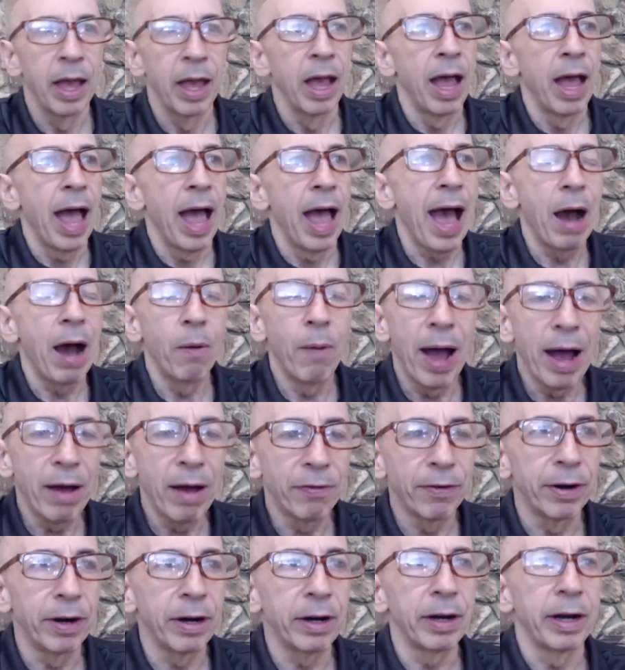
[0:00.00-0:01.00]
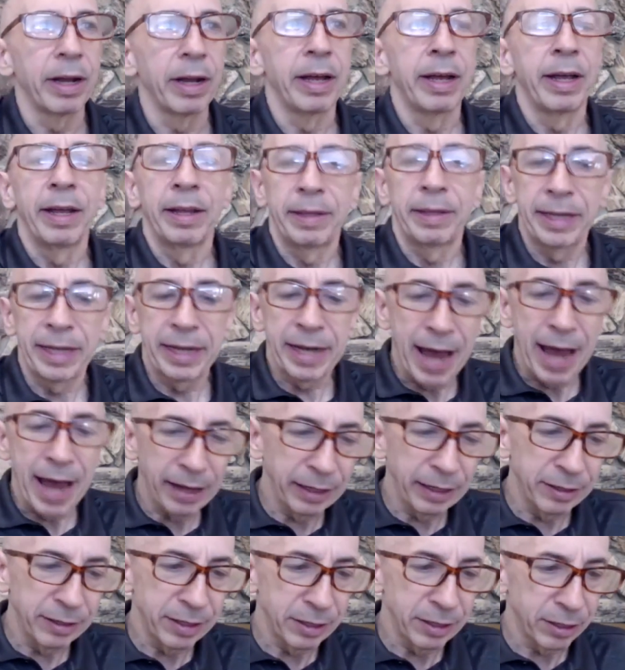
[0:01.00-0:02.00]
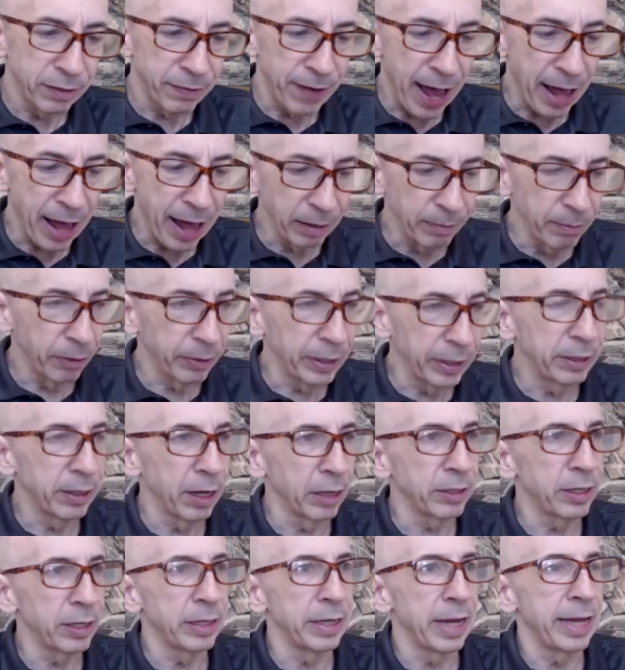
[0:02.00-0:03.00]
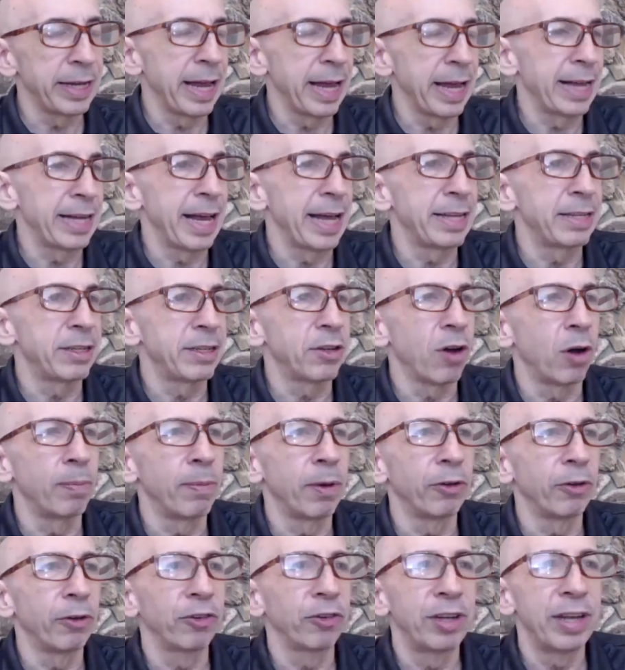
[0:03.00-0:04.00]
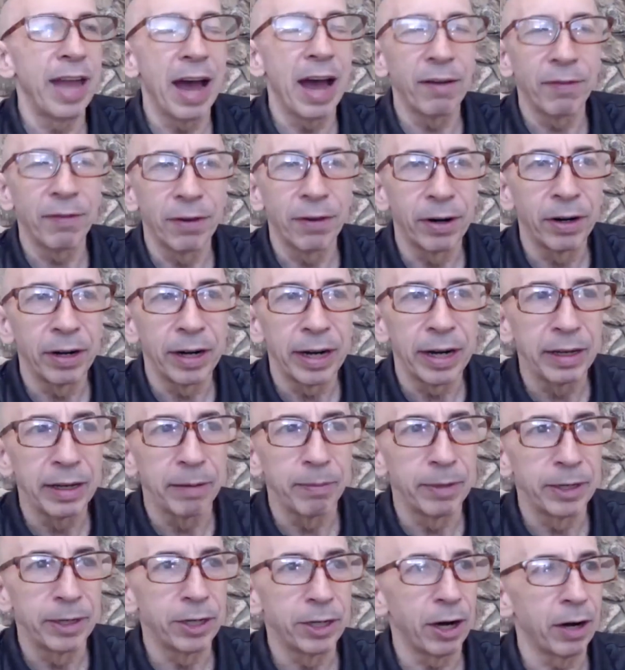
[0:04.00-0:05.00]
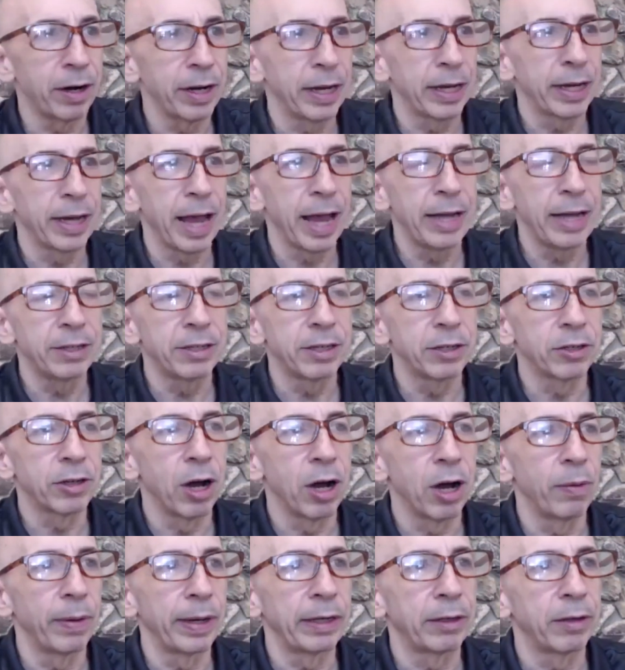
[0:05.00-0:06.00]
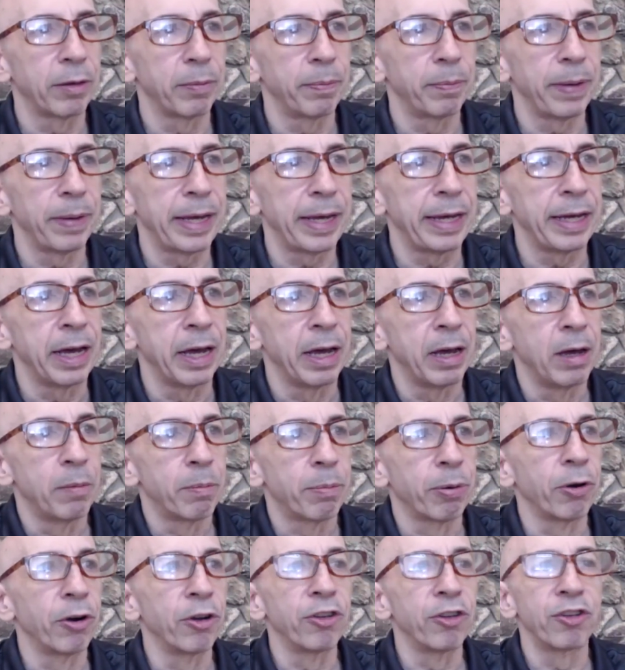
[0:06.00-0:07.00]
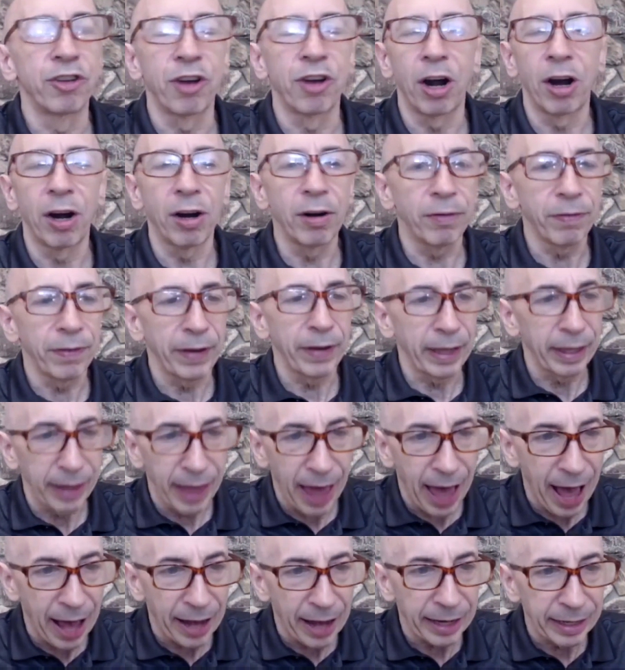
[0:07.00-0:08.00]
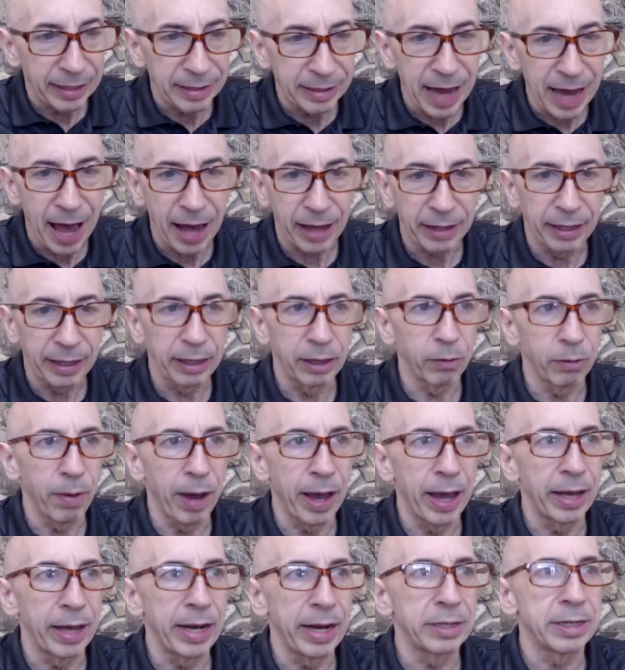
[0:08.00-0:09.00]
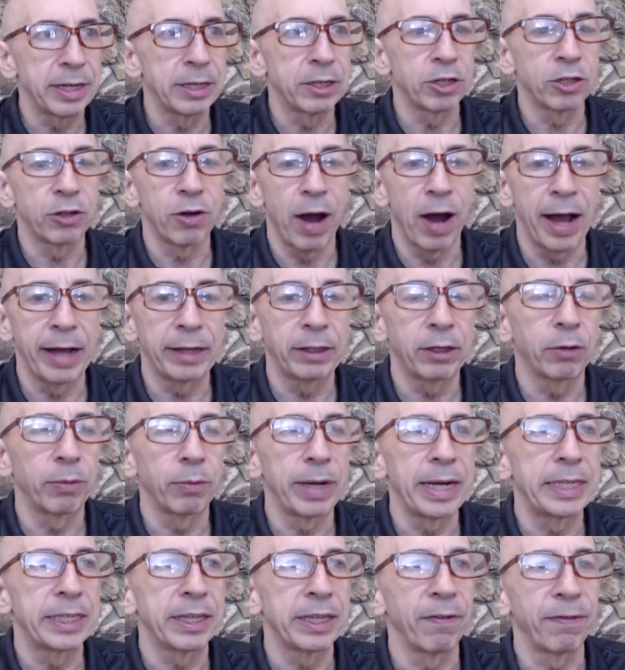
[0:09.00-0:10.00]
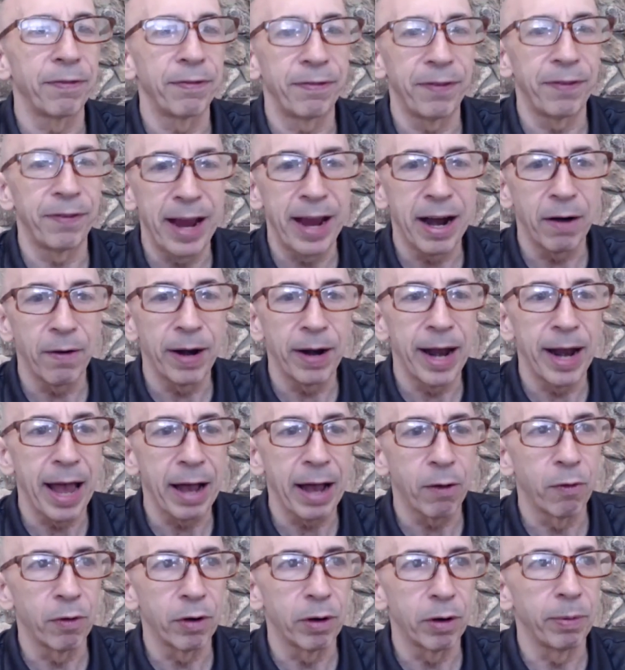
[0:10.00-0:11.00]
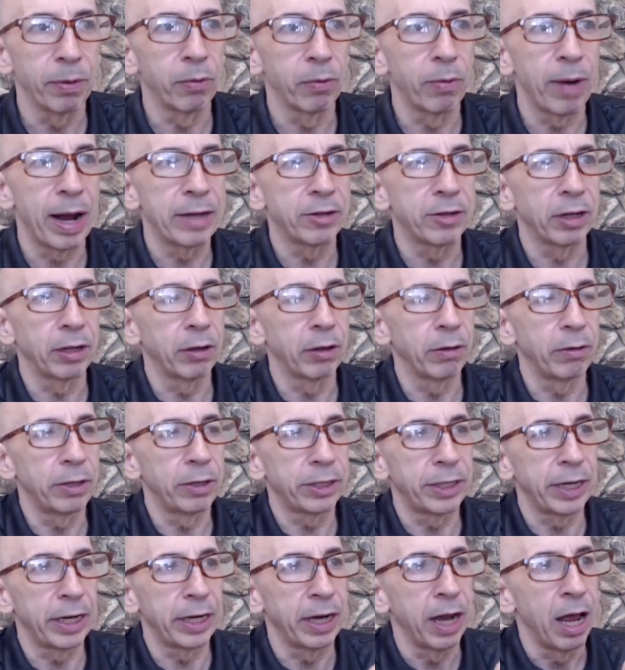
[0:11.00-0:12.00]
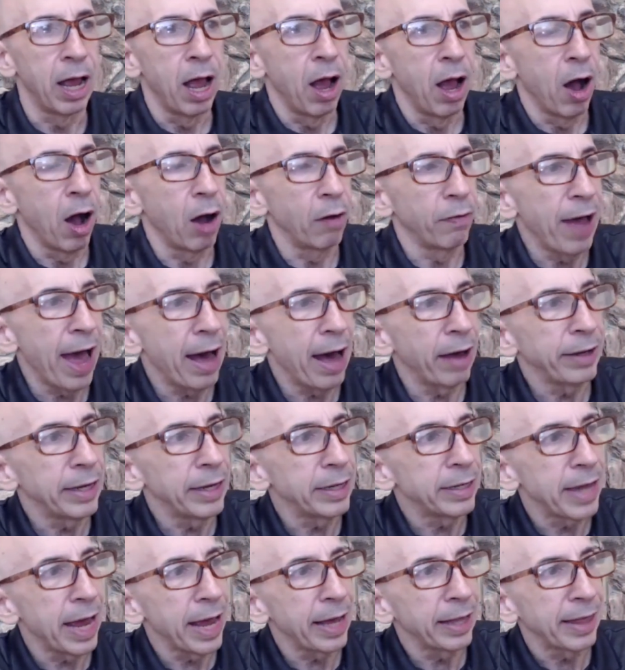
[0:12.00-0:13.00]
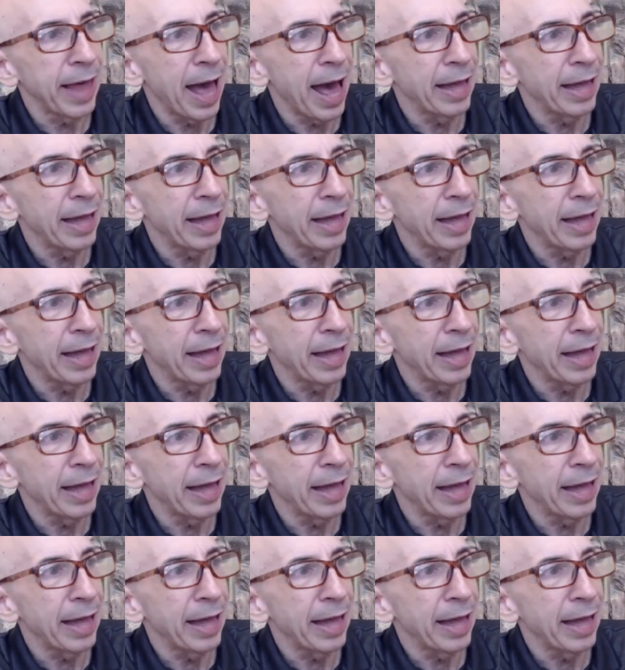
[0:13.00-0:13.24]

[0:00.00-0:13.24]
However, the analysis of alimony doesn't, it's almost never in the majority of cases going to be preserving that exactly the way it is. It's trying to reach a fair and equitable resolution of how you take that